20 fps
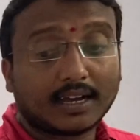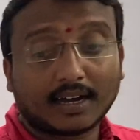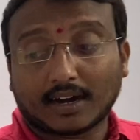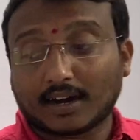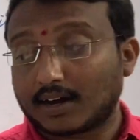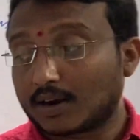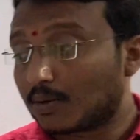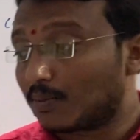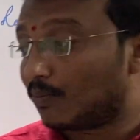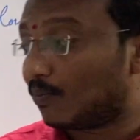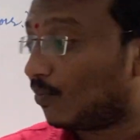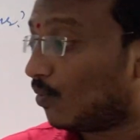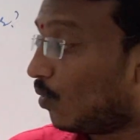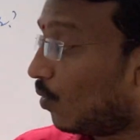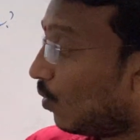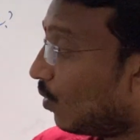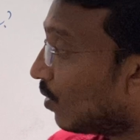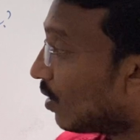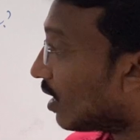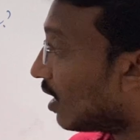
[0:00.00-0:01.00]
are
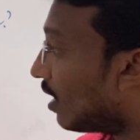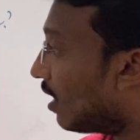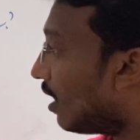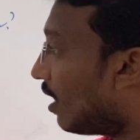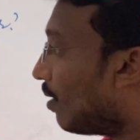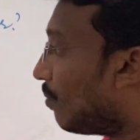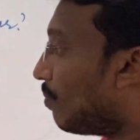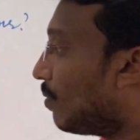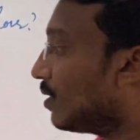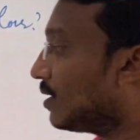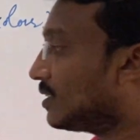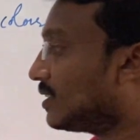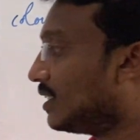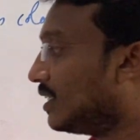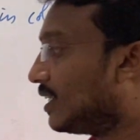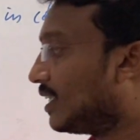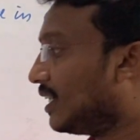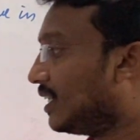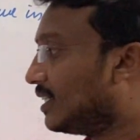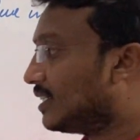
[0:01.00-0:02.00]
more
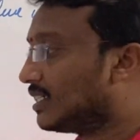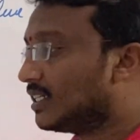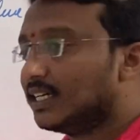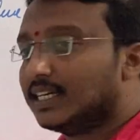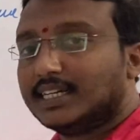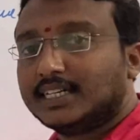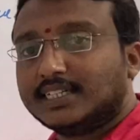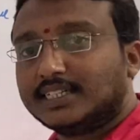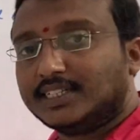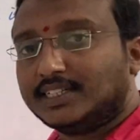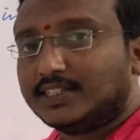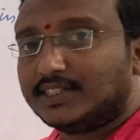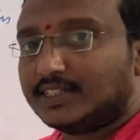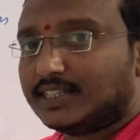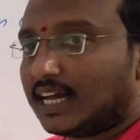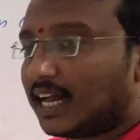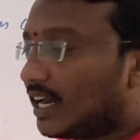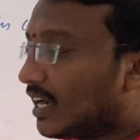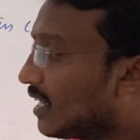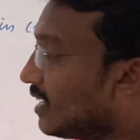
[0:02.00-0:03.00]
percentage. Due to
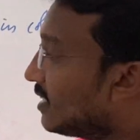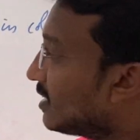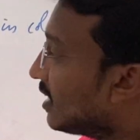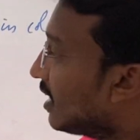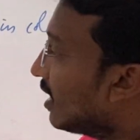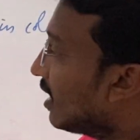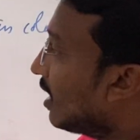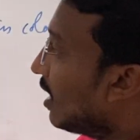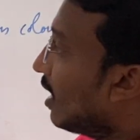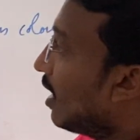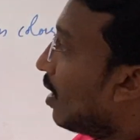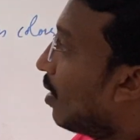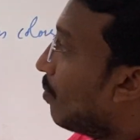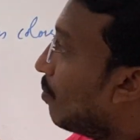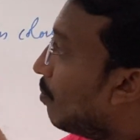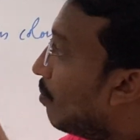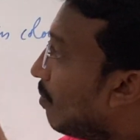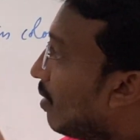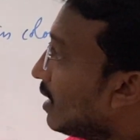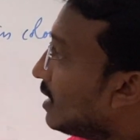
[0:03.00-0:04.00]
that reason,
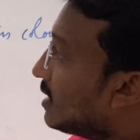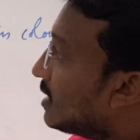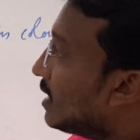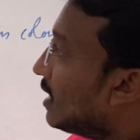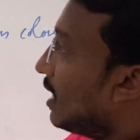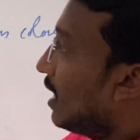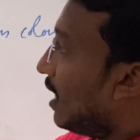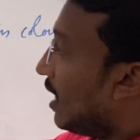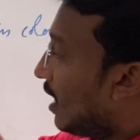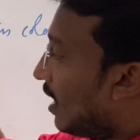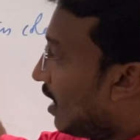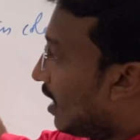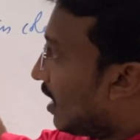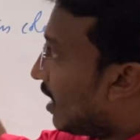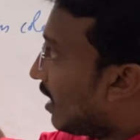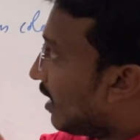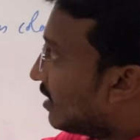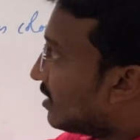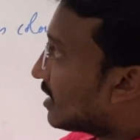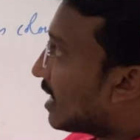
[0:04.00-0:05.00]
much
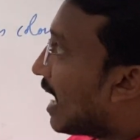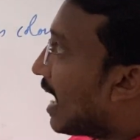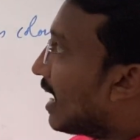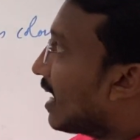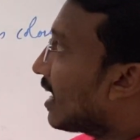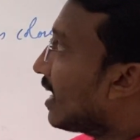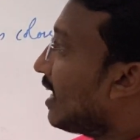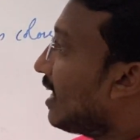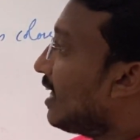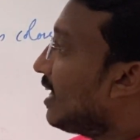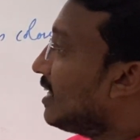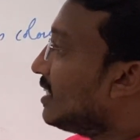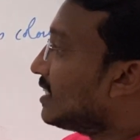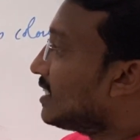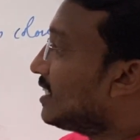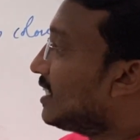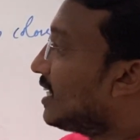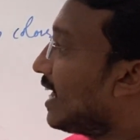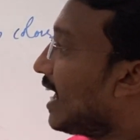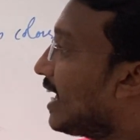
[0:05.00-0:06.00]
scattering
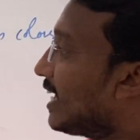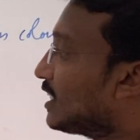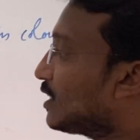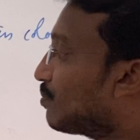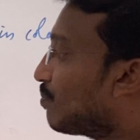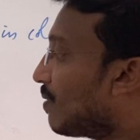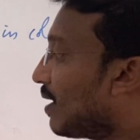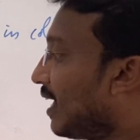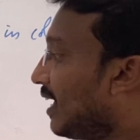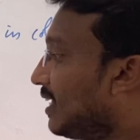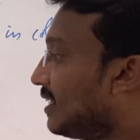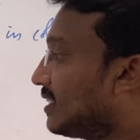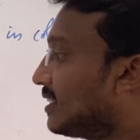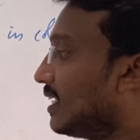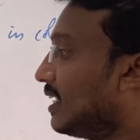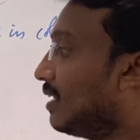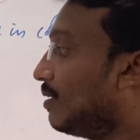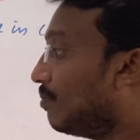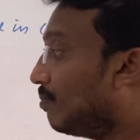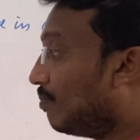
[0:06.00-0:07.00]
takes place
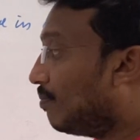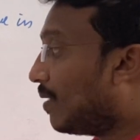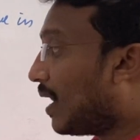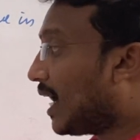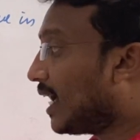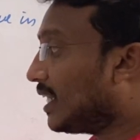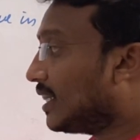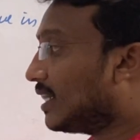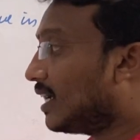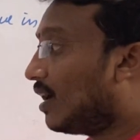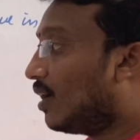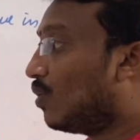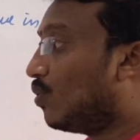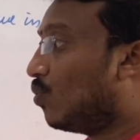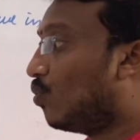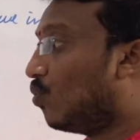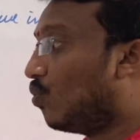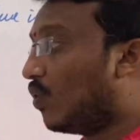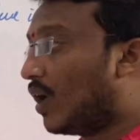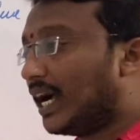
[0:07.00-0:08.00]
by the
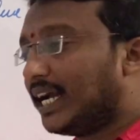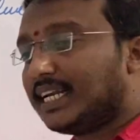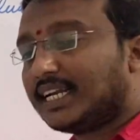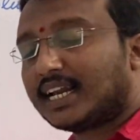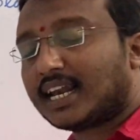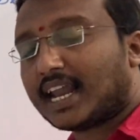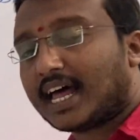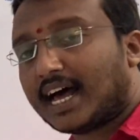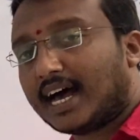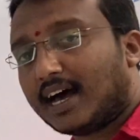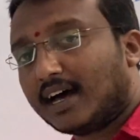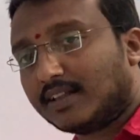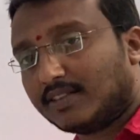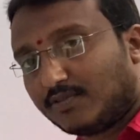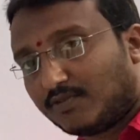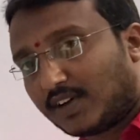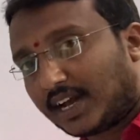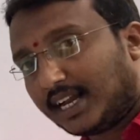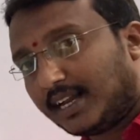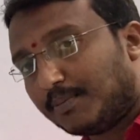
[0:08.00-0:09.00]

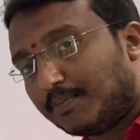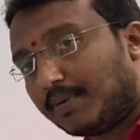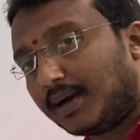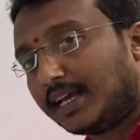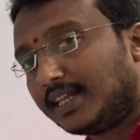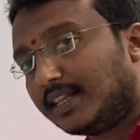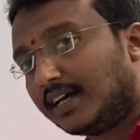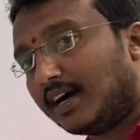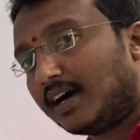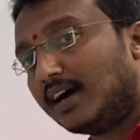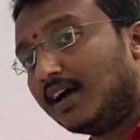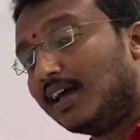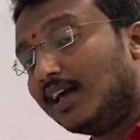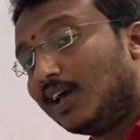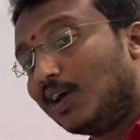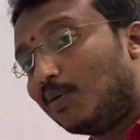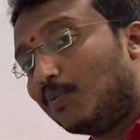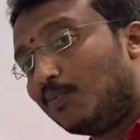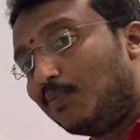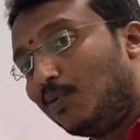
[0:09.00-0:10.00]
by the
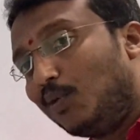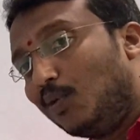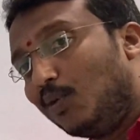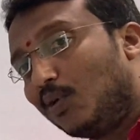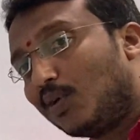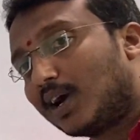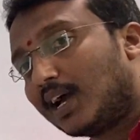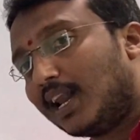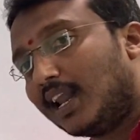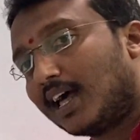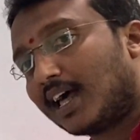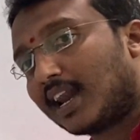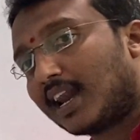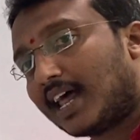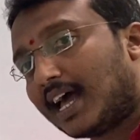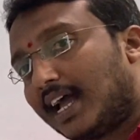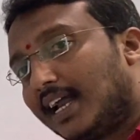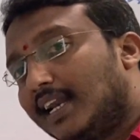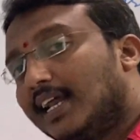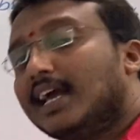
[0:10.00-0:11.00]
blue color
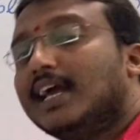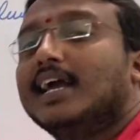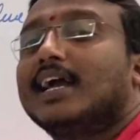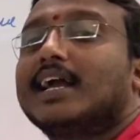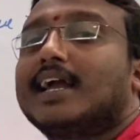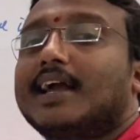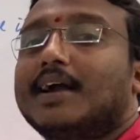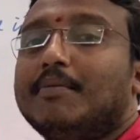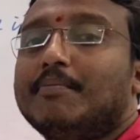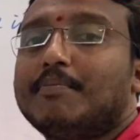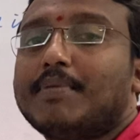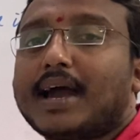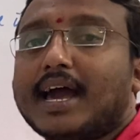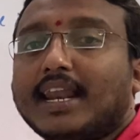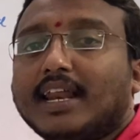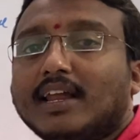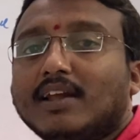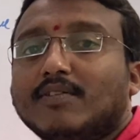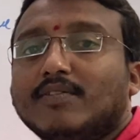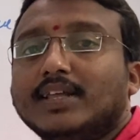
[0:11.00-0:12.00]
light
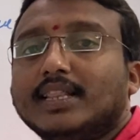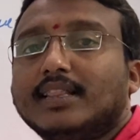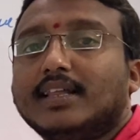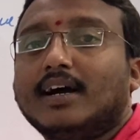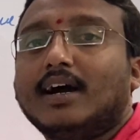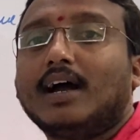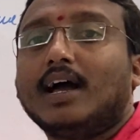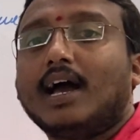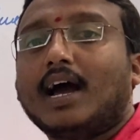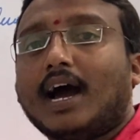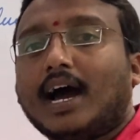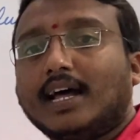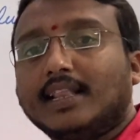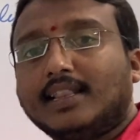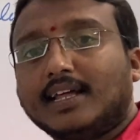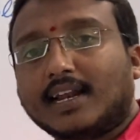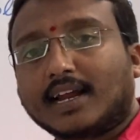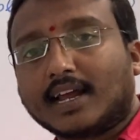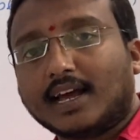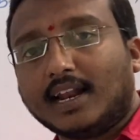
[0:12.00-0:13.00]
comparing with the
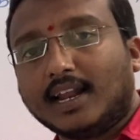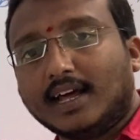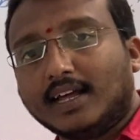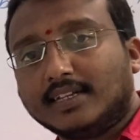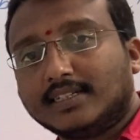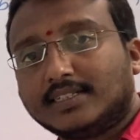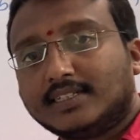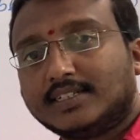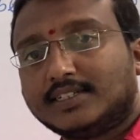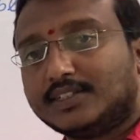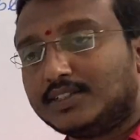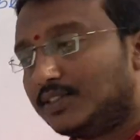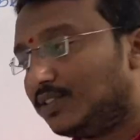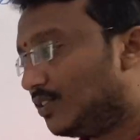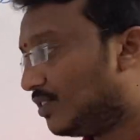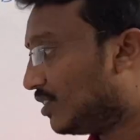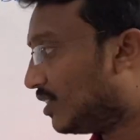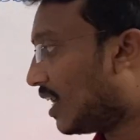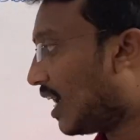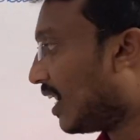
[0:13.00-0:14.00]
other colors. Due
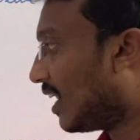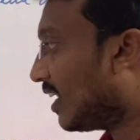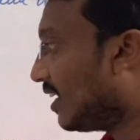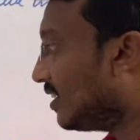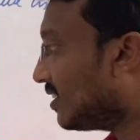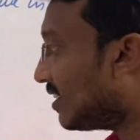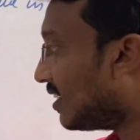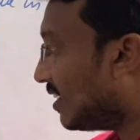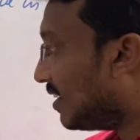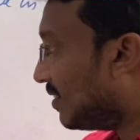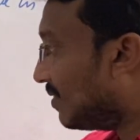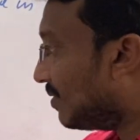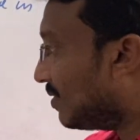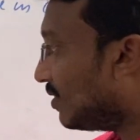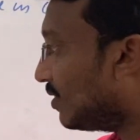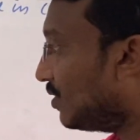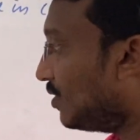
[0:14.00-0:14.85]
to that reason,